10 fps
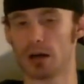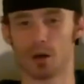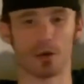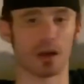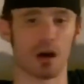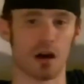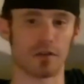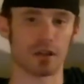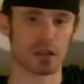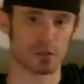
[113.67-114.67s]
Arabic
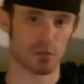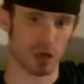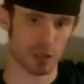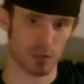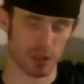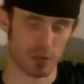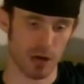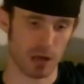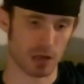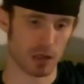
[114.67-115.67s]
coffee is much, much
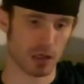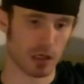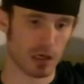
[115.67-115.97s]
better.